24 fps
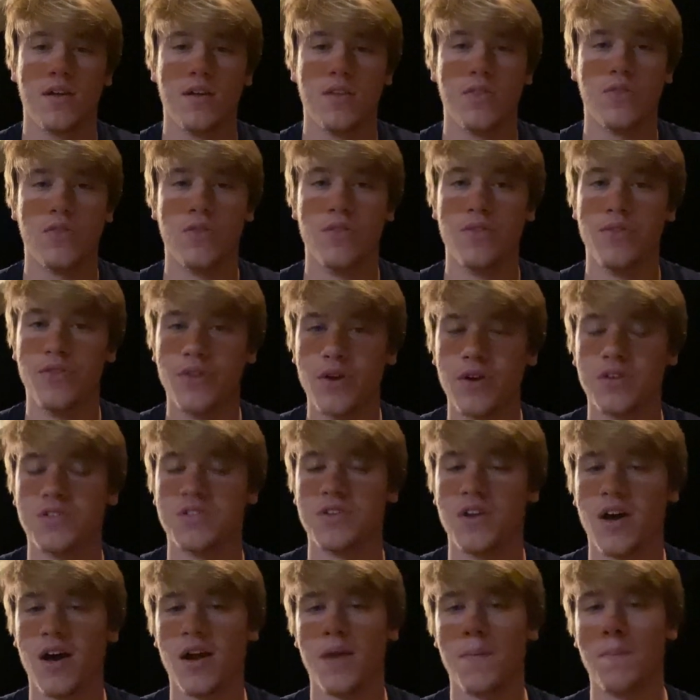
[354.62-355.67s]
there's
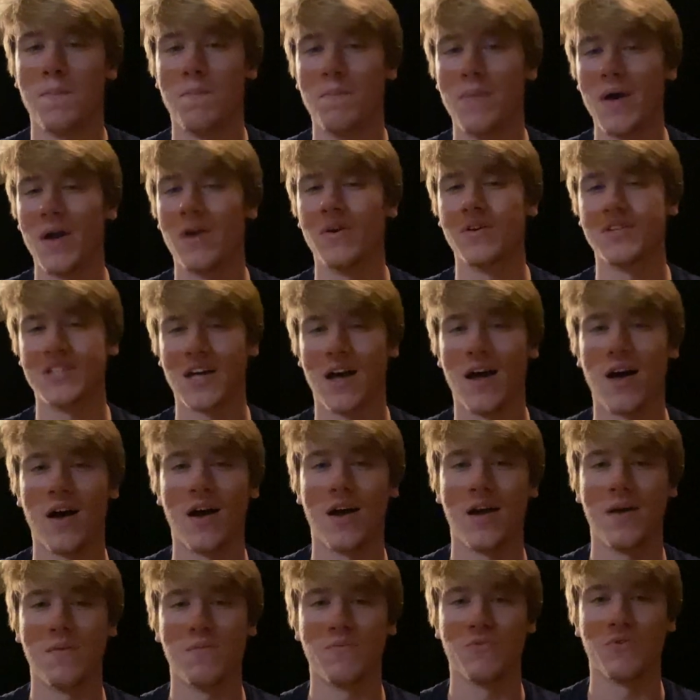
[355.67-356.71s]
not a better
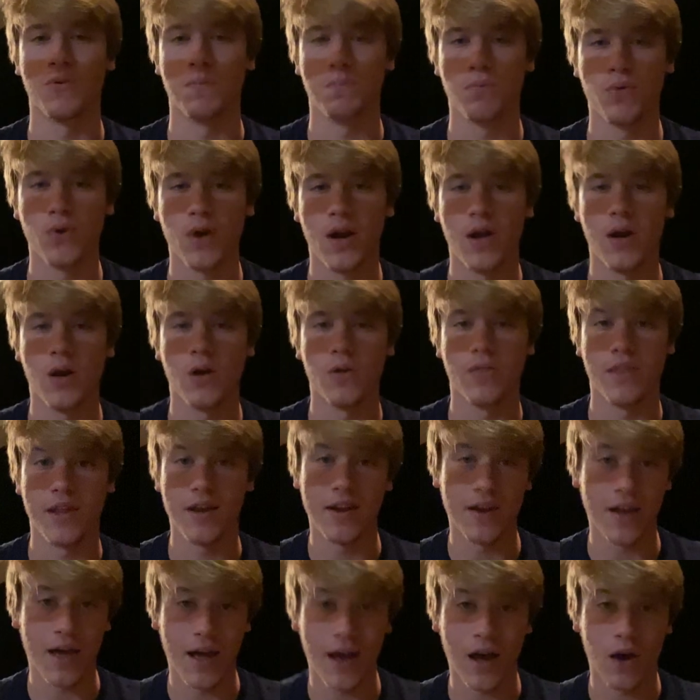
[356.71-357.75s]
time for prayer
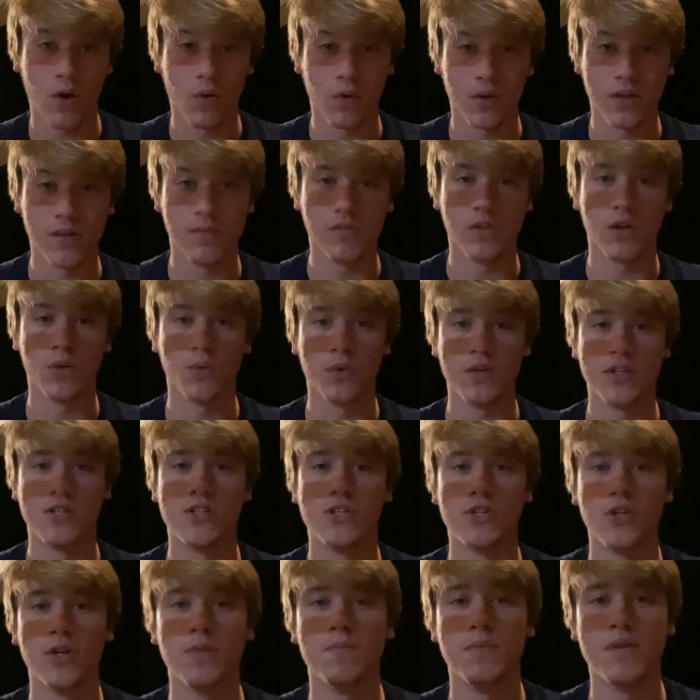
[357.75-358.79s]
than now, even though we
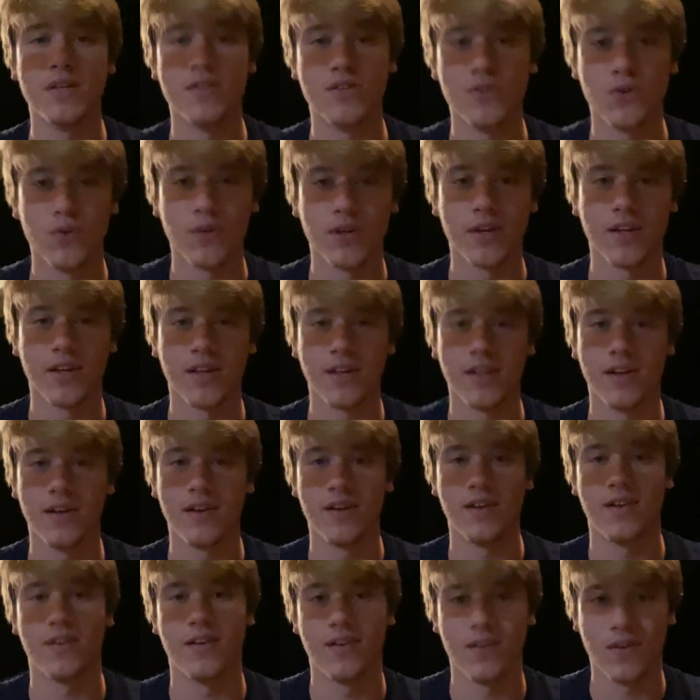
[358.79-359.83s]
should be doing it
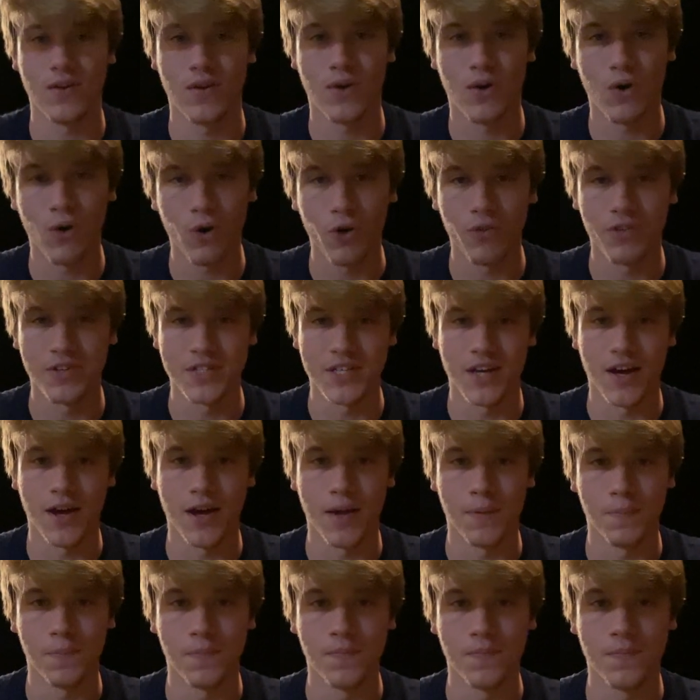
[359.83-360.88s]
all the
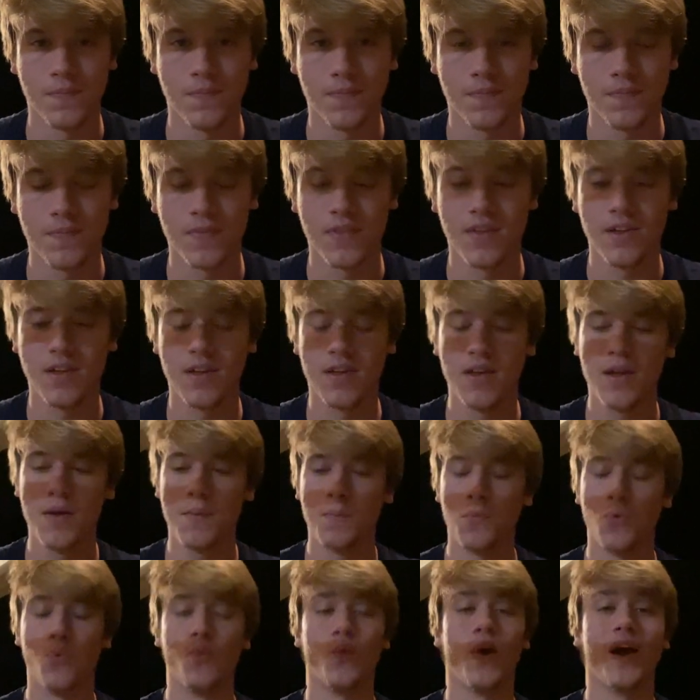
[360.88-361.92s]
time.
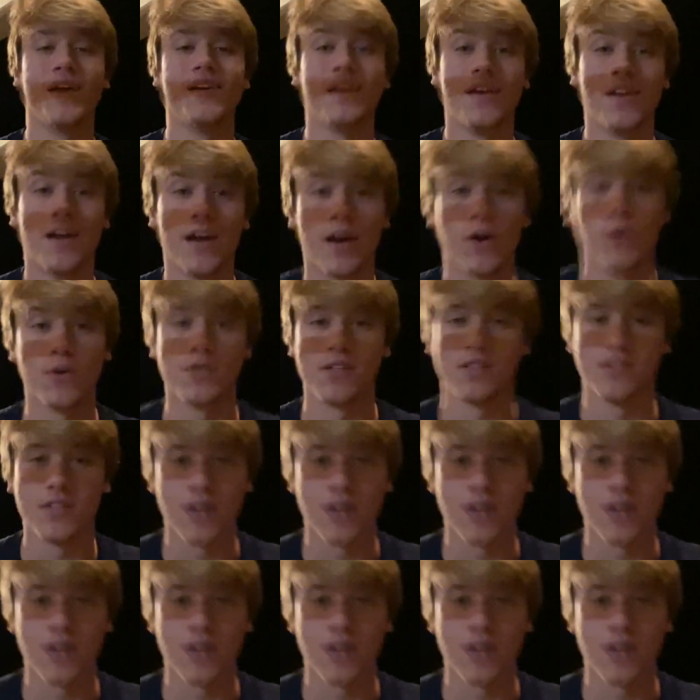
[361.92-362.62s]
But right now is a